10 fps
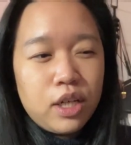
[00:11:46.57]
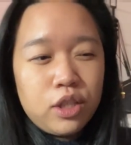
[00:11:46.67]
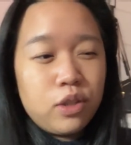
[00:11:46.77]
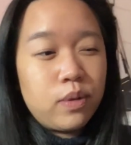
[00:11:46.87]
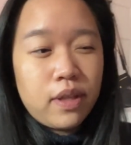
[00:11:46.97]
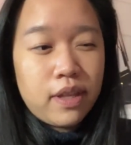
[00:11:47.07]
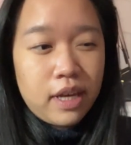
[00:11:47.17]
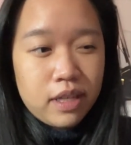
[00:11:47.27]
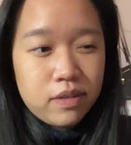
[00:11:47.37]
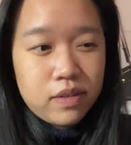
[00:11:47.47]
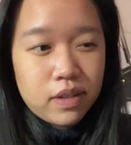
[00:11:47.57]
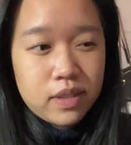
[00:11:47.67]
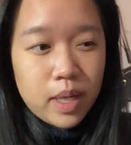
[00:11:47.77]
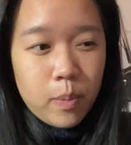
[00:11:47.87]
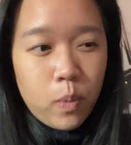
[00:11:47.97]
do anything else
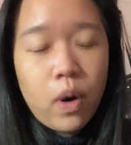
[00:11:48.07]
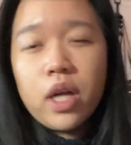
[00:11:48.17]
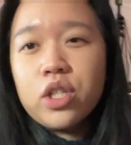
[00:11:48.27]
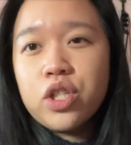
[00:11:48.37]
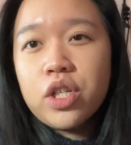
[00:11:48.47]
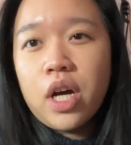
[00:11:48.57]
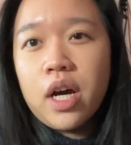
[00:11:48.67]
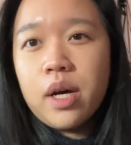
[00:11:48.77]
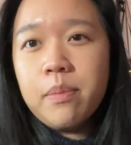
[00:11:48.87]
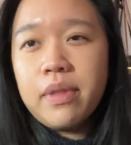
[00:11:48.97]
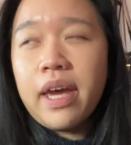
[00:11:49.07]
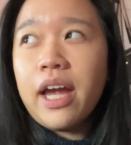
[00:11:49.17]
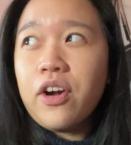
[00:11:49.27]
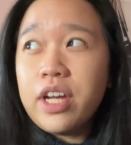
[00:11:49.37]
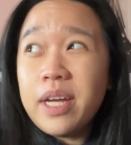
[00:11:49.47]
except watch the
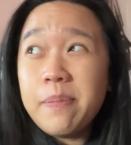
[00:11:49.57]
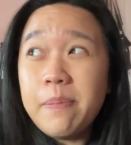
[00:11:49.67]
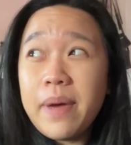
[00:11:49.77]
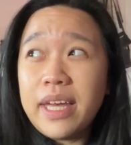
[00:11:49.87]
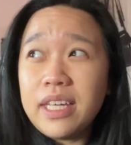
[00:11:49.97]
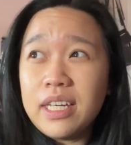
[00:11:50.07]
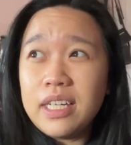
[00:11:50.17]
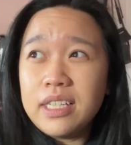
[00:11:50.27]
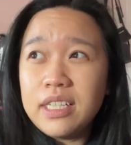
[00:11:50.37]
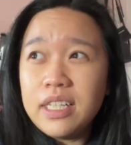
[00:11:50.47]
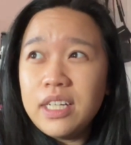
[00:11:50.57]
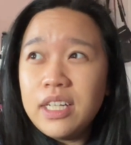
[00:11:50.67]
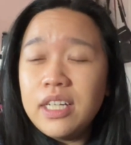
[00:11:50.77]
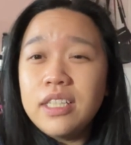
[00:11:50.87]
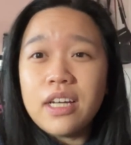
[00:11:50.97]
Harry and Meghan
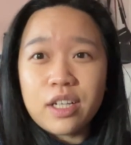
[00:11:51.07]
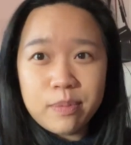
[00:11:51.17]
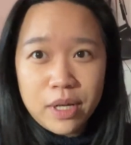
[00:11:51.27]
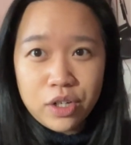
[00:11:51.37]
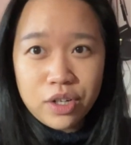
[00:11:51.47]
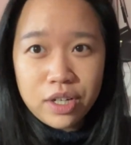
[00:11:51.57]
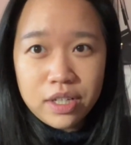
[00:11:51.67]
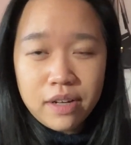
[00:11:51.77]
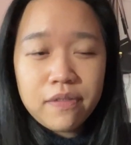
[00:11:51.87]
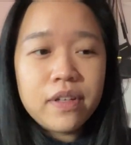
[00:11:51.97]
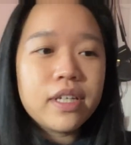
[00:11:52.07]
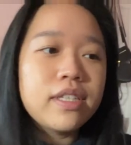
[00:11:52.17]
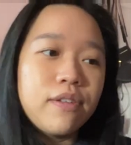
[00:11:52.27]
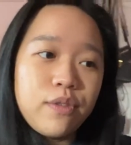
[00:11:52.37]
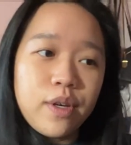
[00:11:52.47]
documentary on Netflix.
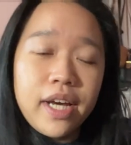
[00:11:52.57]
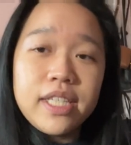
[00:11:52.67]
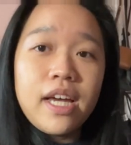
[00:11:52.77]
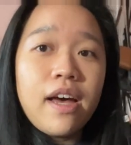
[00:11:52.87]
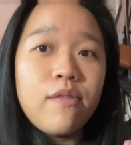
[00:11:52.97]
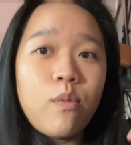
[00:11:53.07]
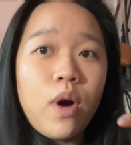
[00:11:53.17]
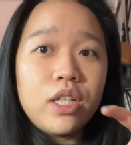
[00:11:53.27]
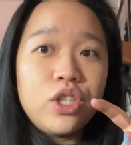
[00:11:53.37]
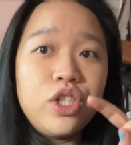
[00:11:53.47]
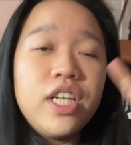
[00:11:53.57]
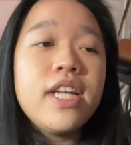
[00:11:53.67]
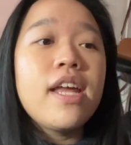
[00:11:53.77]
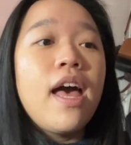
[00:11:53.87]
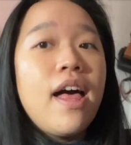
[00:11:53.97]
If you guys have watched
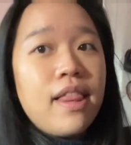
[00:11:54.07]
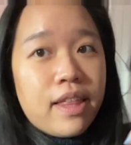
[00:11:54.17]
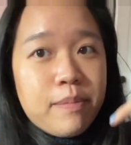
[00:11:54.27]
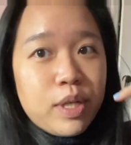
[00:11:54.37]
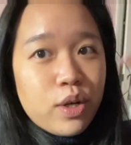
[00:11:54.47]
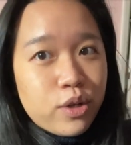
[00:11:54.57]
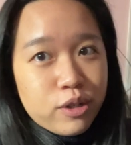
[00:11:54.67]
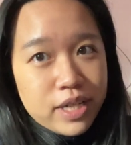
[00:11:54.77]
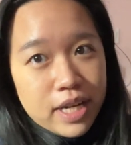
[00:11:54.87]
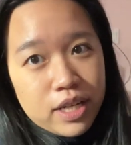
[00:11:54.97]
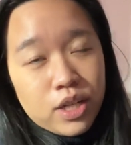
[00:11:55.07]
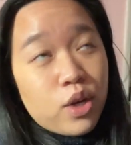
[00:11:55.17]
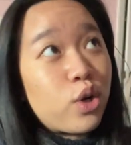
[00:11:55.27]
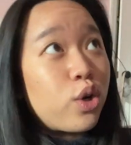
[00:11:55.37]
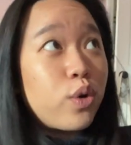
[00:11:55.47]
it, let me know
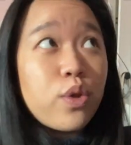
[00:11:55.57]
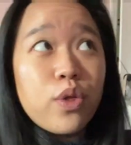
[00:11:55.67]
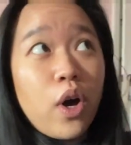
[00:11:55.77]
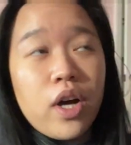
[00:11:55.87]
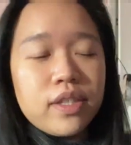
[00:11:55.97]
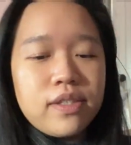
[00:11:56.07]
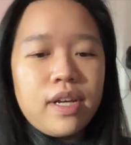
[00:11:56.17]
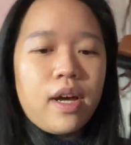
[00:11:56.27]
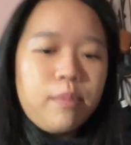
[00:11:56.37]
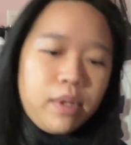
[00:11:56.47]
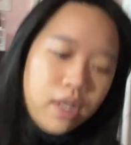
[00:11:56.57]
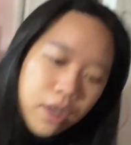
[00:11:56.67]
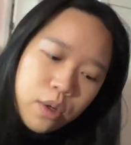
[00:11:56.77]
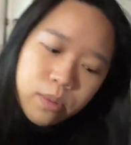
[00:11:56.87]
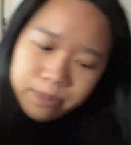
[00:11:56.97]
your thoughts down
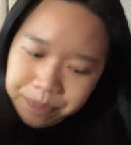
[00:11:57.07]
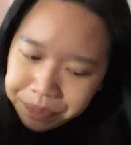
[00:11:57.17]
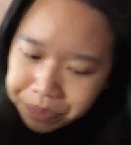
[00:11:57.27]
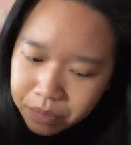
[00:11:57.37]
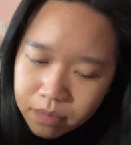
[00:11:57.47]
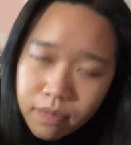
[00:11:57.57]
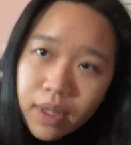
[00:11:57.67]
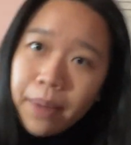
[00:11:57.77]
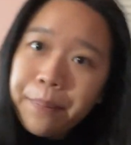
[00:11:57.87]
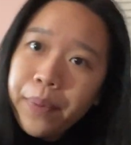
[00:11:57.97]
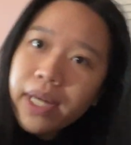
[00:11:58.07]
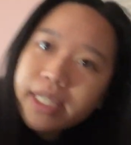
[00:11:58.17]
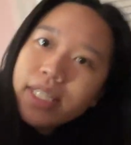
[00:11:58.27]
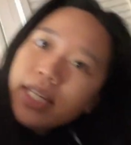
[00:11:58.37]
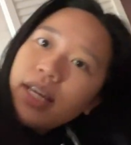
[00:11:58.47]
below.
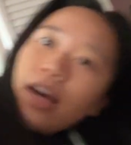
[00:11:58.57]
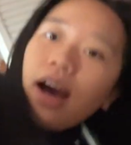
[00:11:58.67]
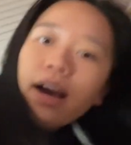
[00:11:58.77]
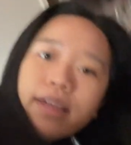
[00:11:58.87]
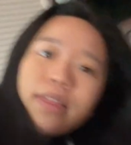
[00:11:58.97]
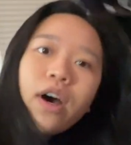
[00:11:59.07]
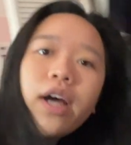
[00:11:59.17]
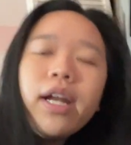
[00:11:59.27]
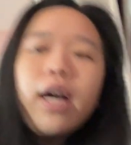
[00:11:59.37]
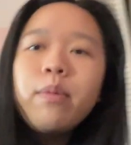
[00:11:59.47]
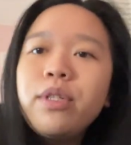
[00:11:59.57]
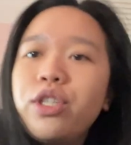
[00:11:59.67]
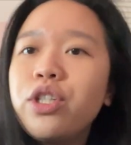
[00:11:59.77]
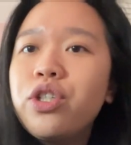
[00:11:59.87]
But I thought I would just